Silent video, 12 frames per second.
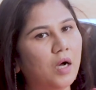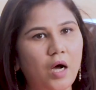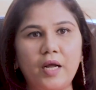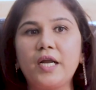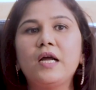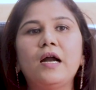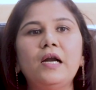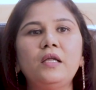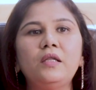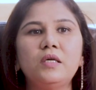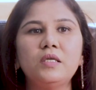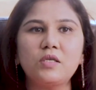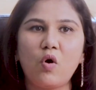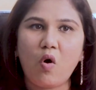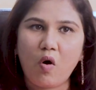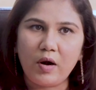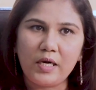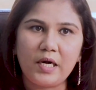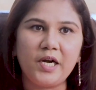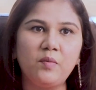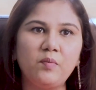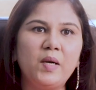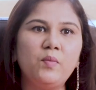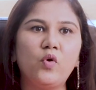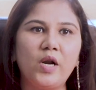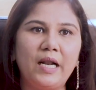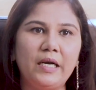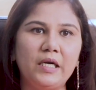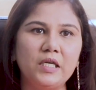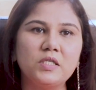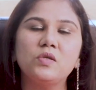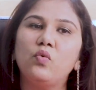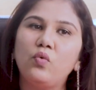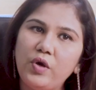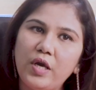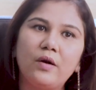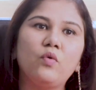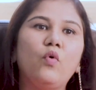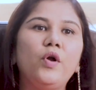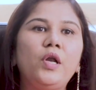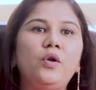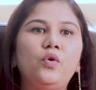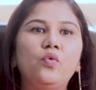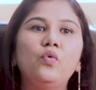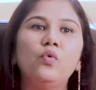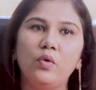Regarding these all treatment modalities, we are going to